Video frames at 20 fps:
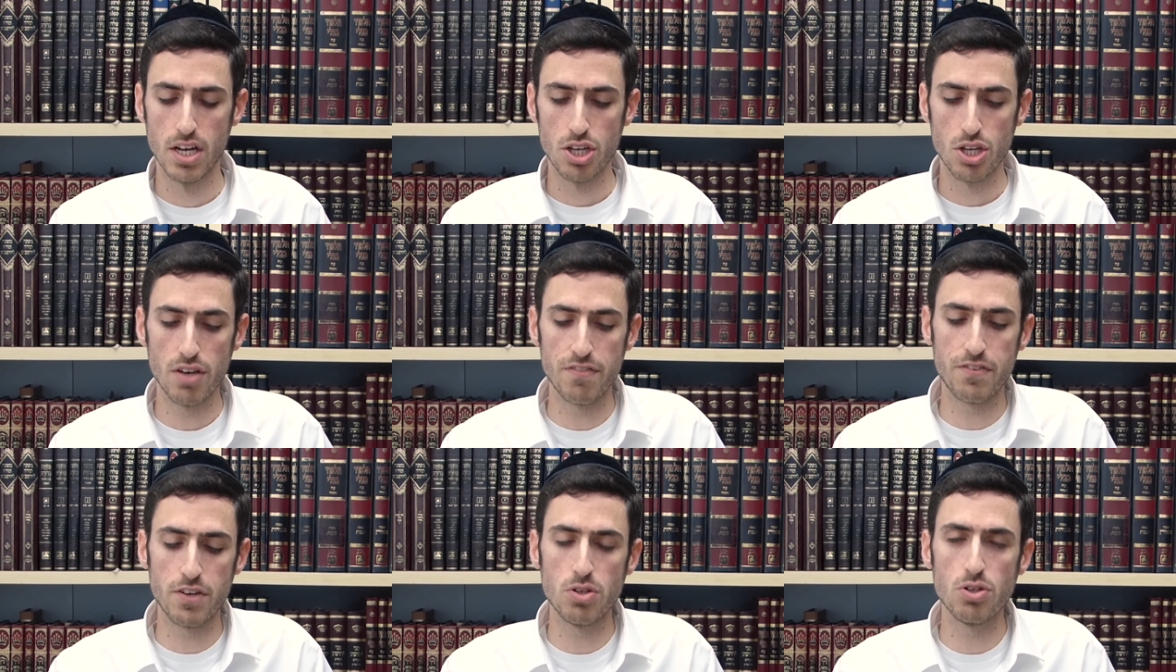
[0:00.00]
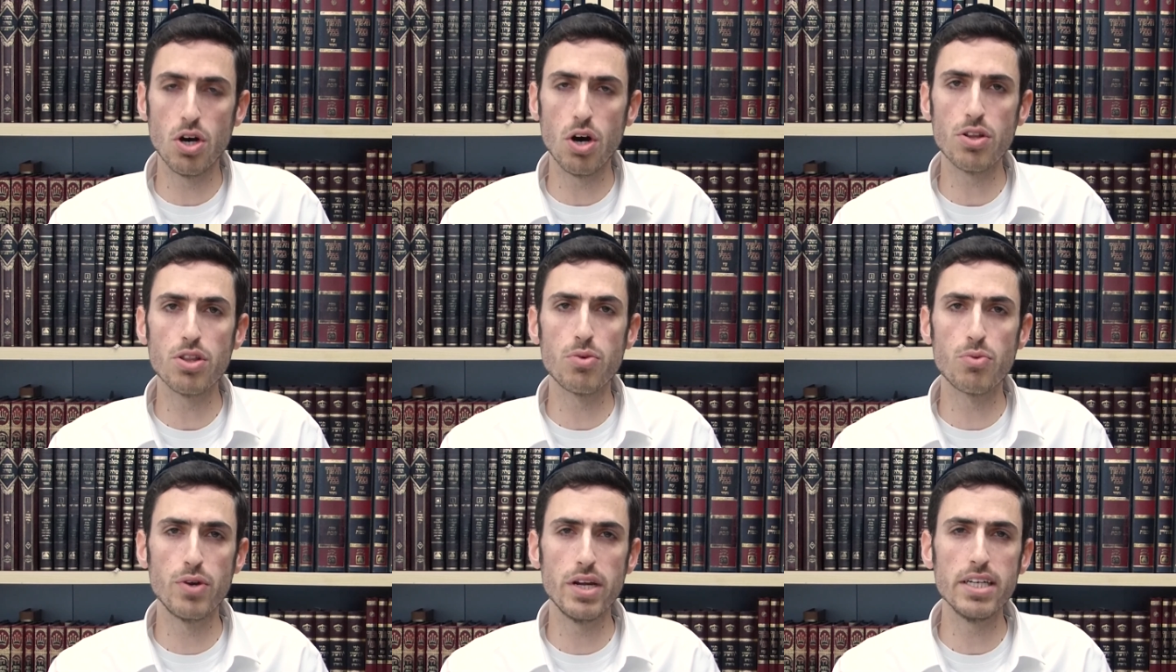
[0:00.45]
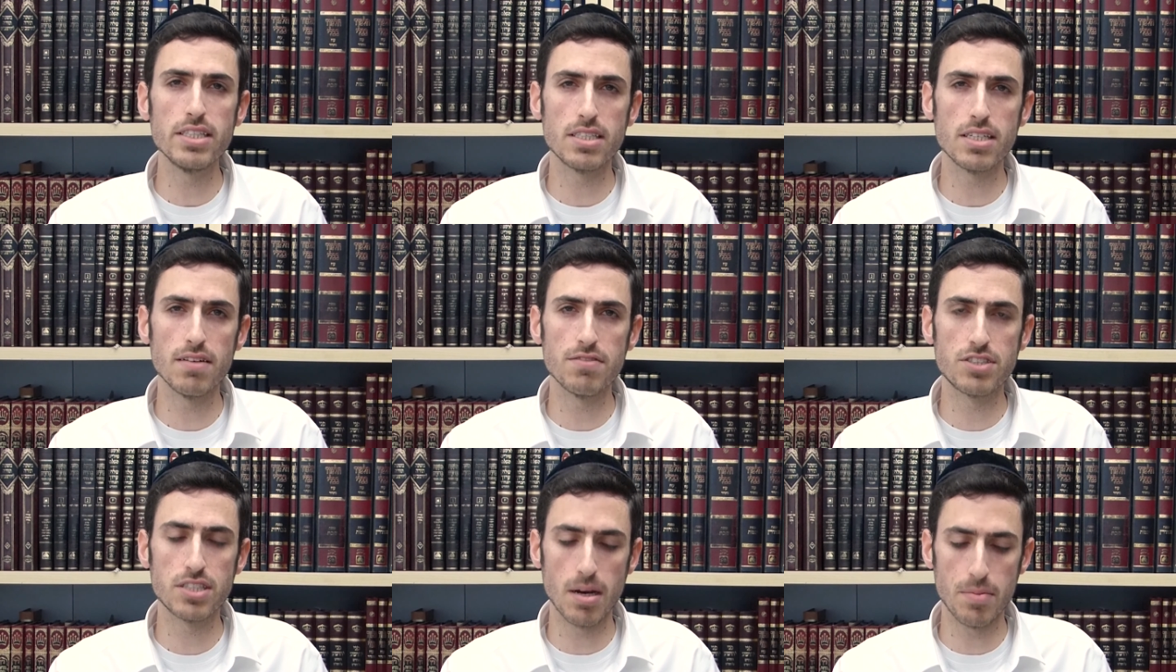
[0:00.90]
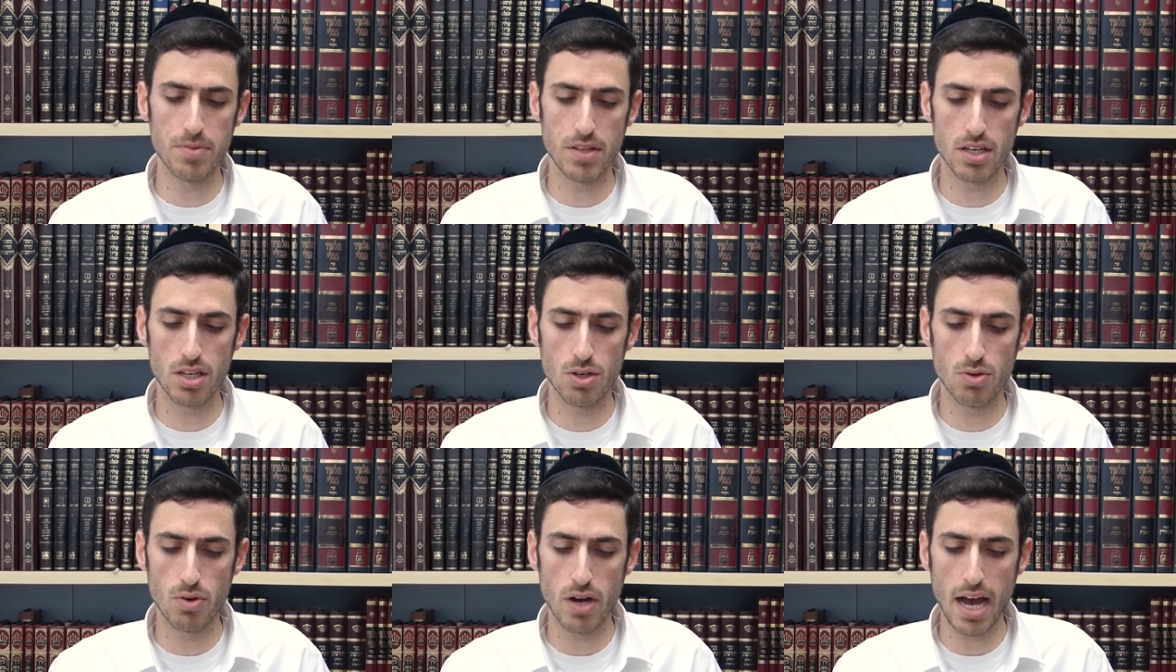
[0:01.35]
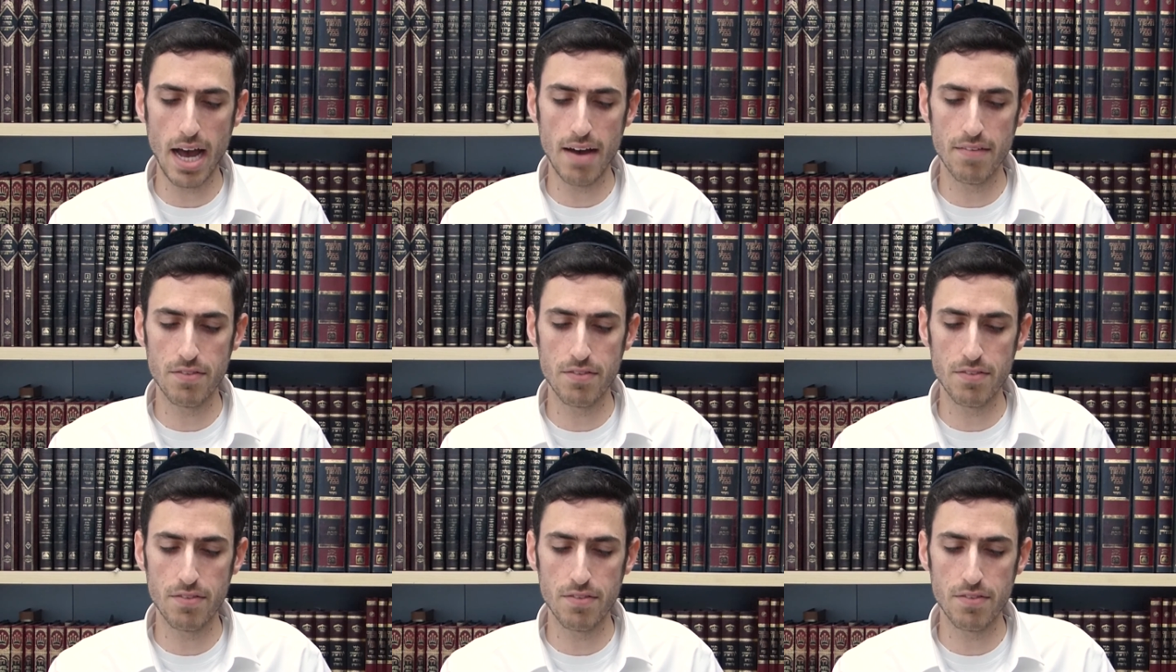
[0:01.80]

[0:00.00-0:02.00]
If you know the reason of something, you